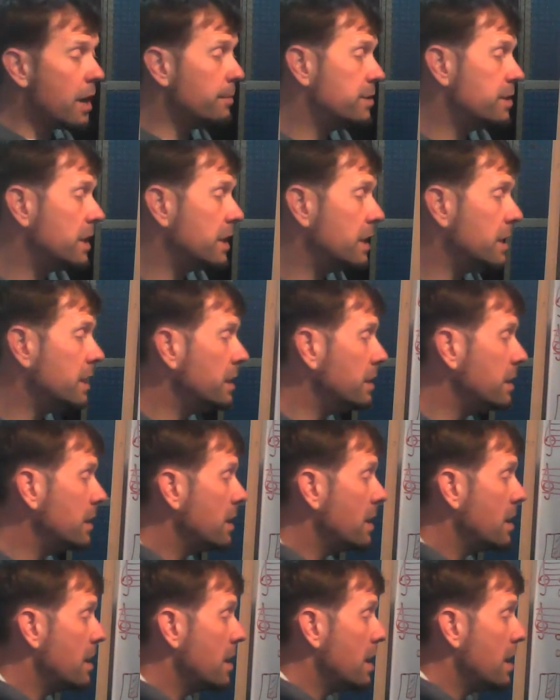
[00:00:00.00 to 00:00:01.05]
G,
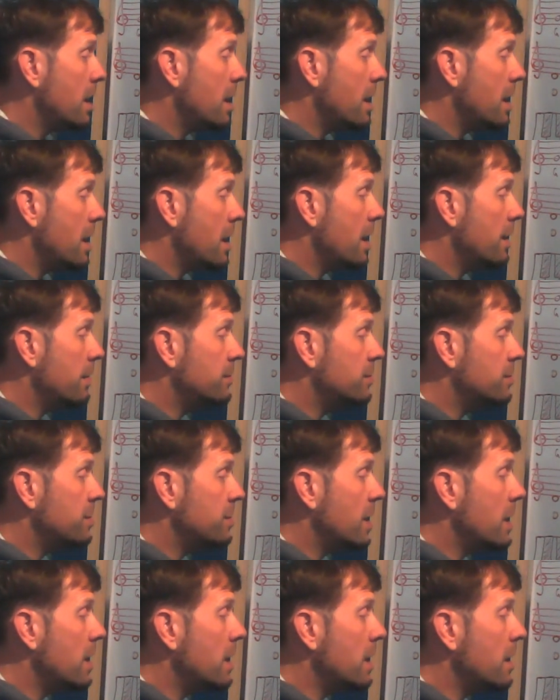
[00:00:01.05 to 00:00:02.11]
F
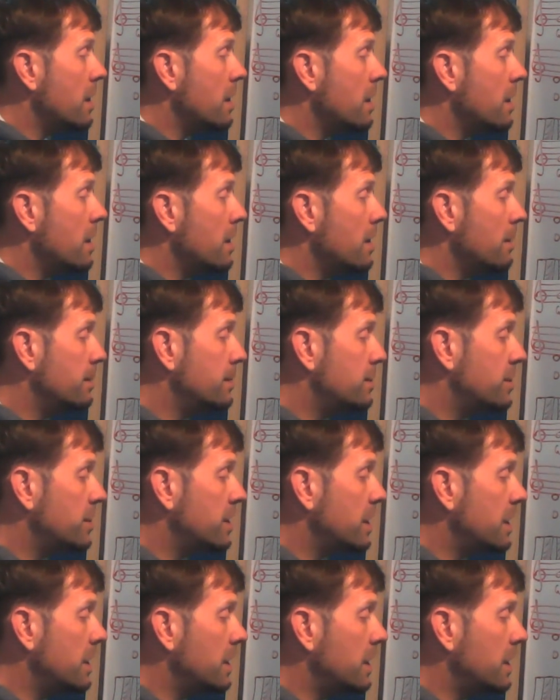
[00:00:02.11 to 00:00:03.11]
sharp G.